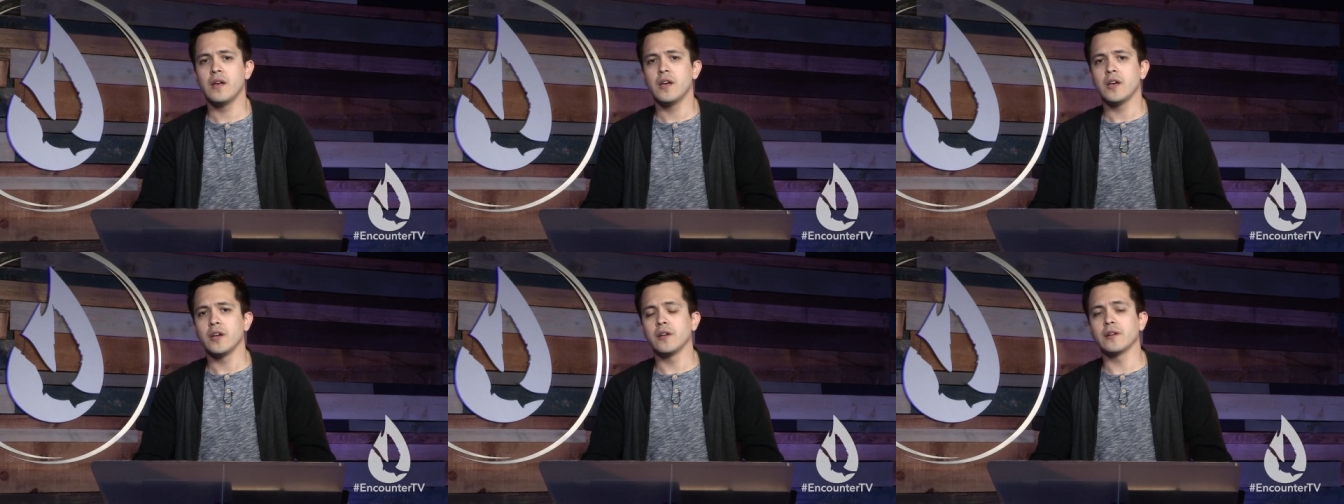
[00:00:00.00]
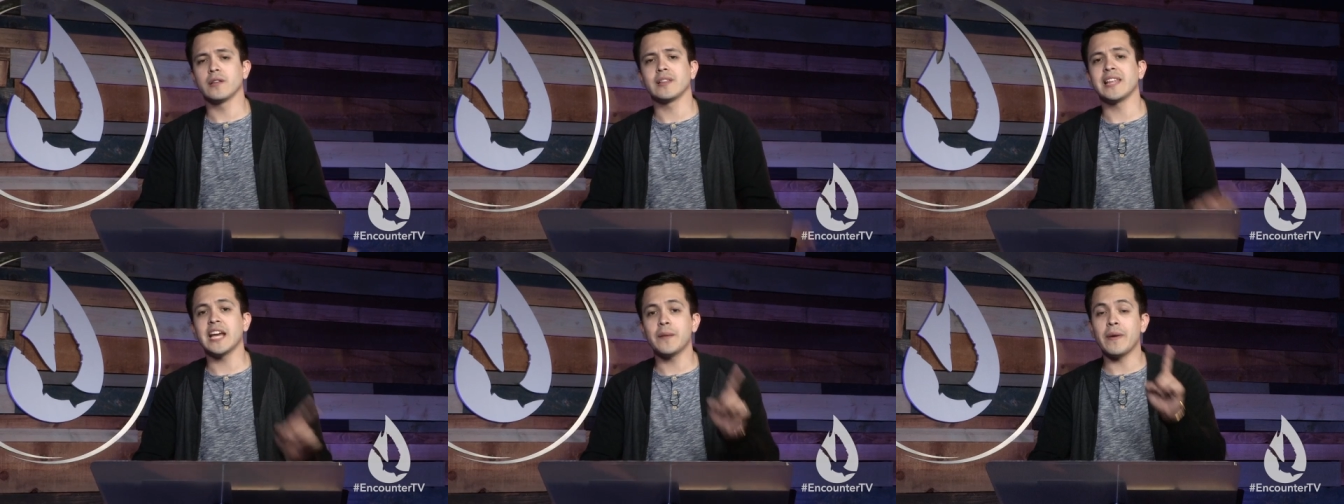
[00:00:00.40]
You know, the
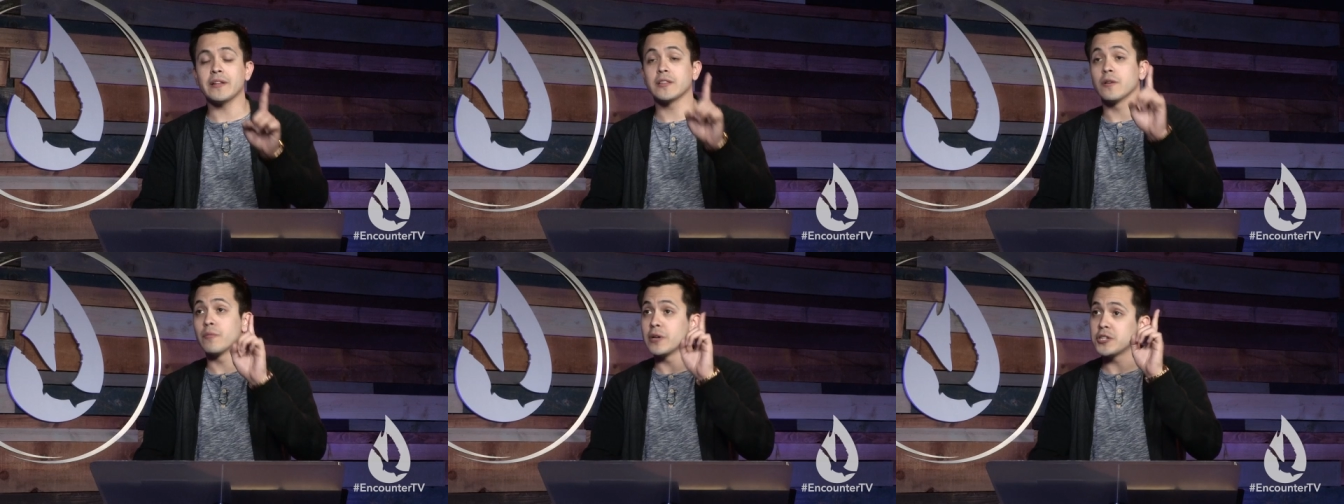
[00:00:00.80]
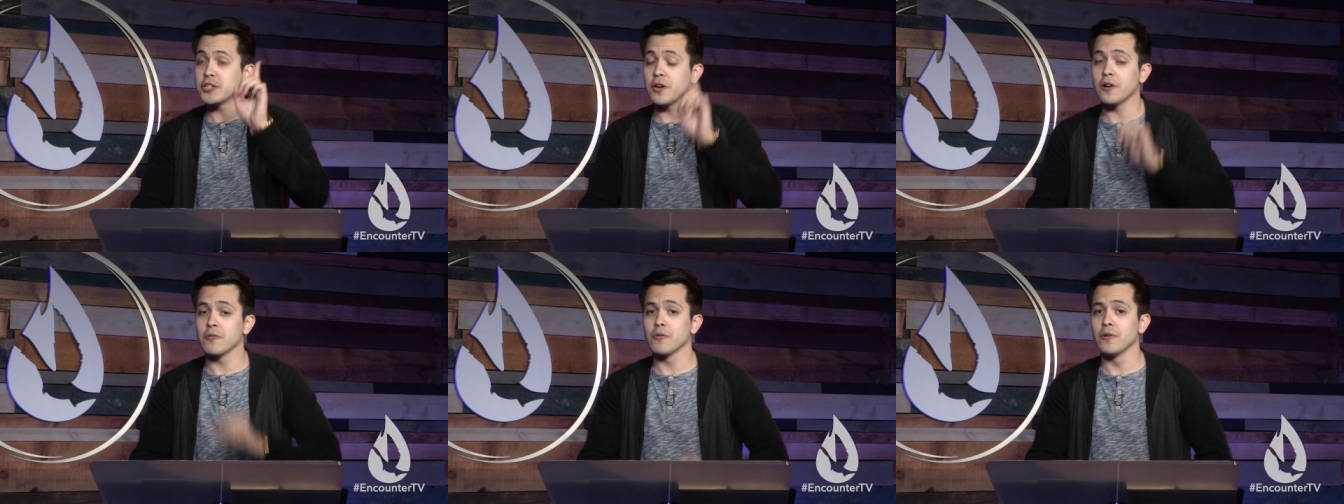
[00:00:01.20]
thing about the rich
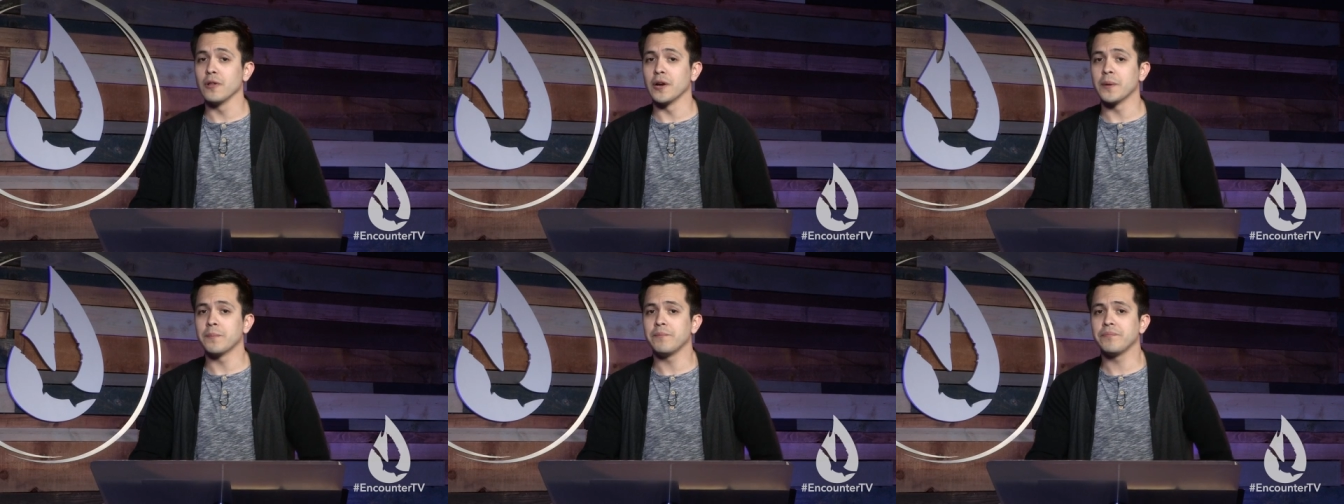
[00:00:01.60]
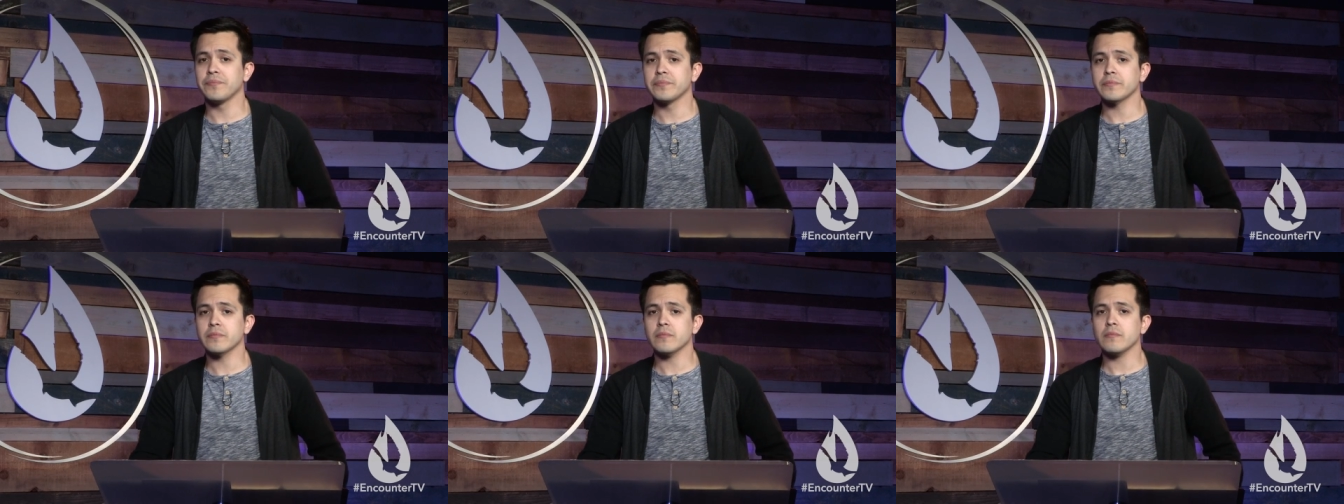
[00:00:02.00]
young ruler
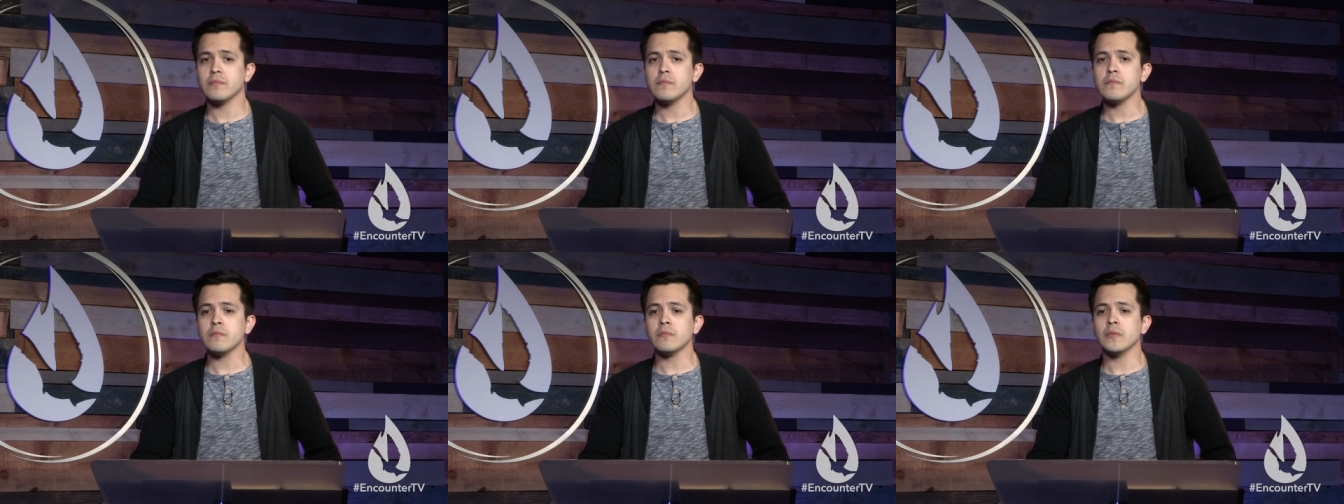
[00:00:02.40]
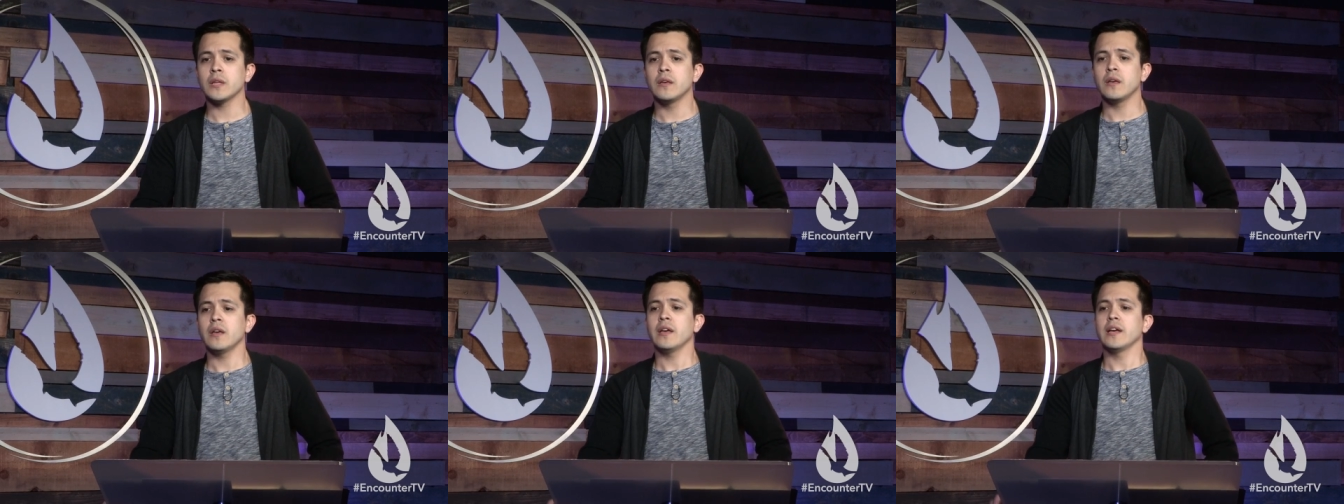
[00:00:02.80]

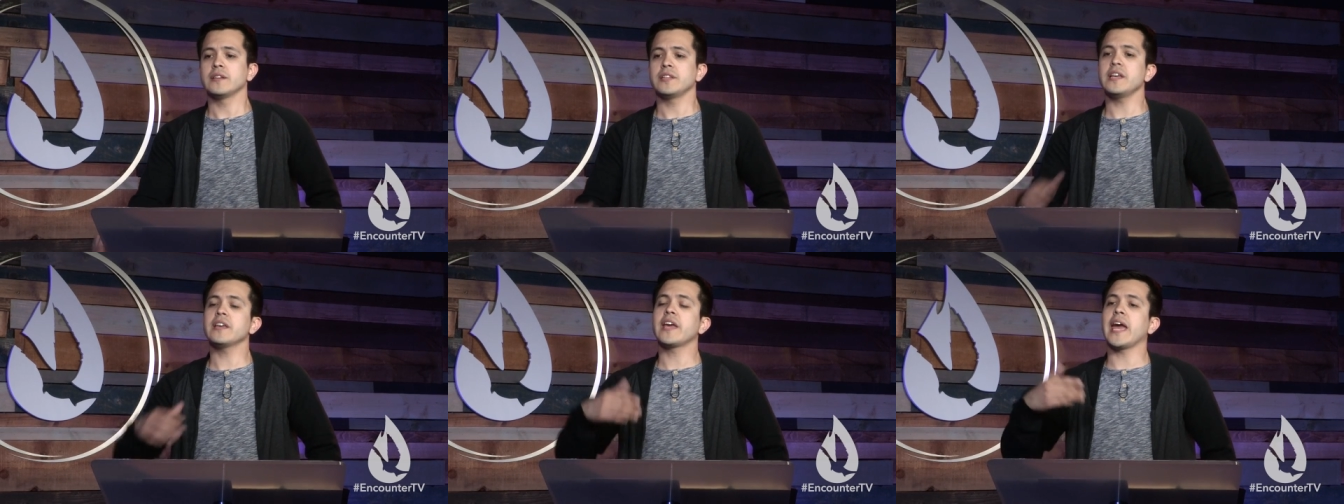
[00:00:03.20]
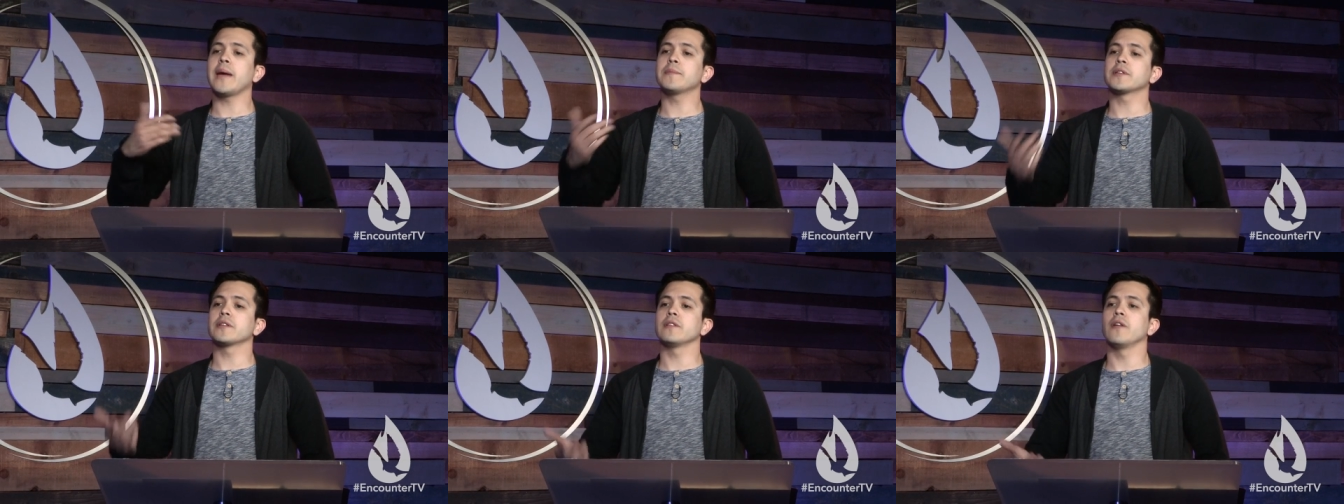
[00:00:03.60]
is he came
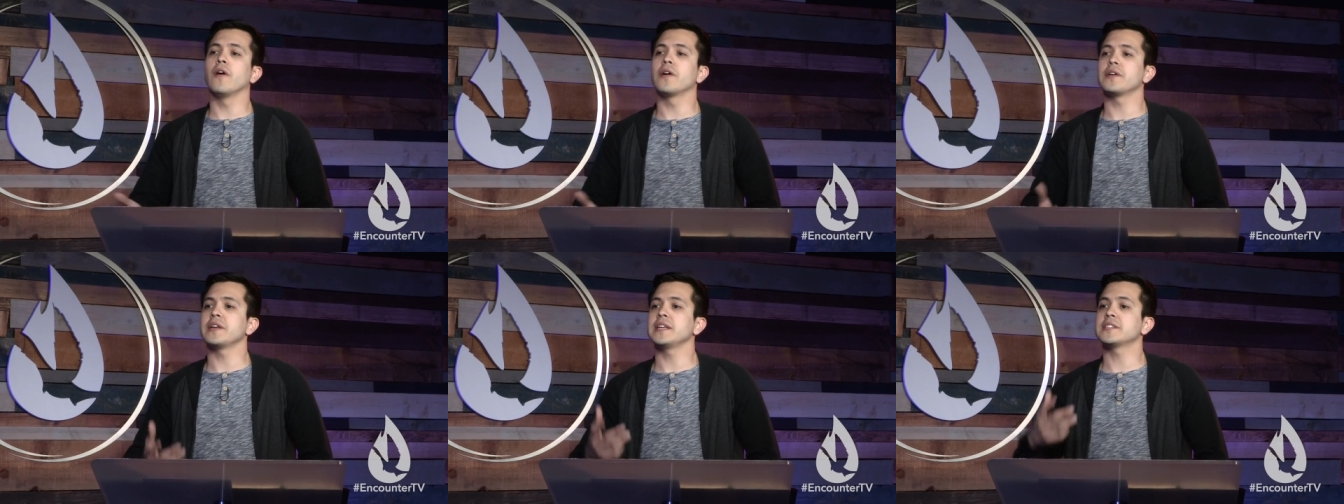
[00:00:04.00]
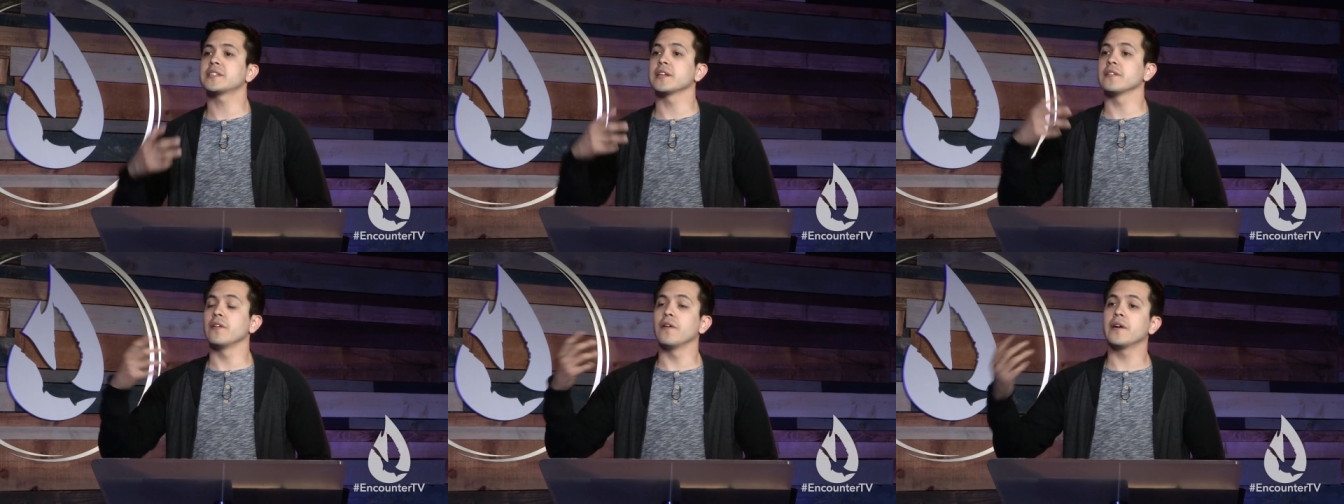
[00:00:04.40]
to the Lord and he said,
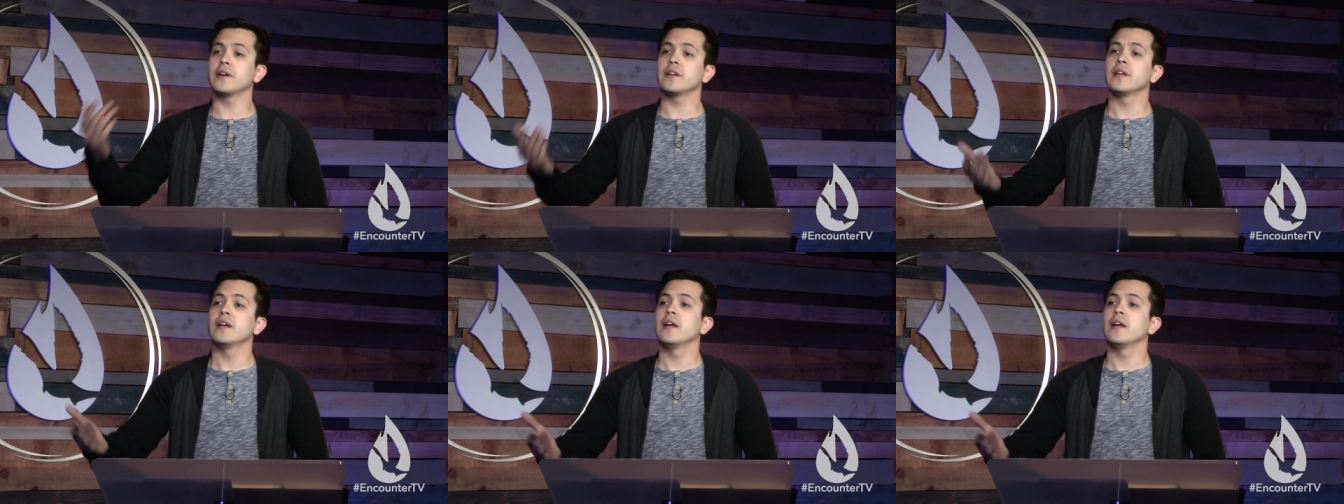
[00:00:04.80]
Lord,